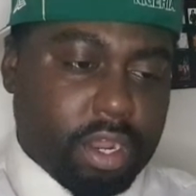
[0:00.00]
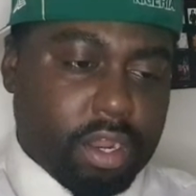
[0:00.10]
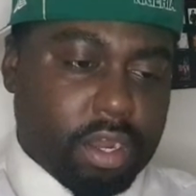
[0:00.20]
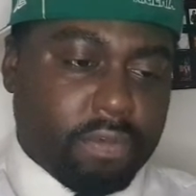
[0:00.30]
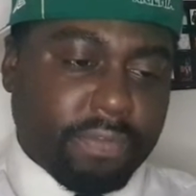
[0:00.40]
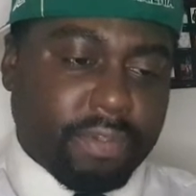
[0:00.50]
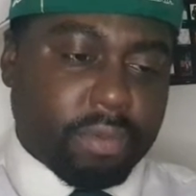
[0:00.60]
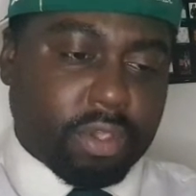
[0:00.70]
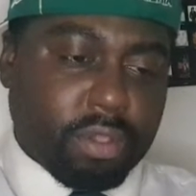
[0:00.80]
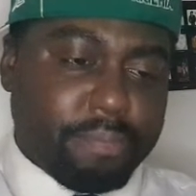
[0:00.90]
another thing
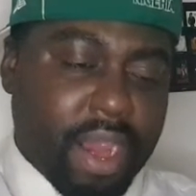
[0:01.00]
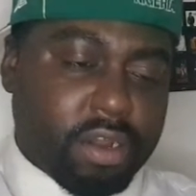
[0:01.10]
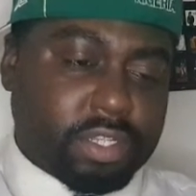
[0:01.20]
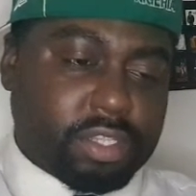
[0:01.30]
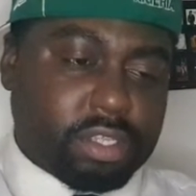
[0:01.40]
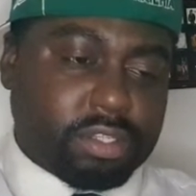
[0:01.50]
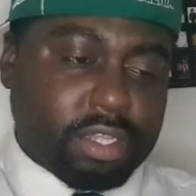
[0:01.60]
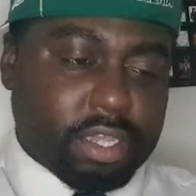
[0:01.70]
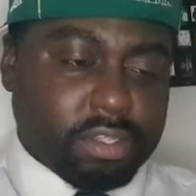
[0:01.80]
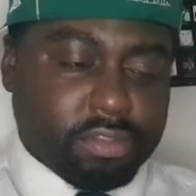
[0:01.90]
with the comparisons
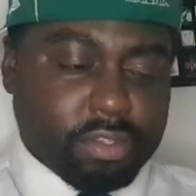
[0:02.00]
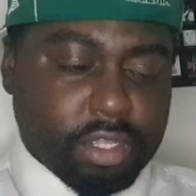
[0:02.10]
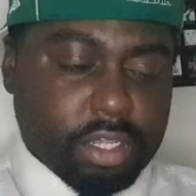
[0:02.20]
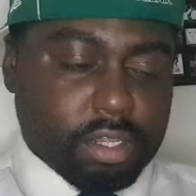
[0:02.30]
is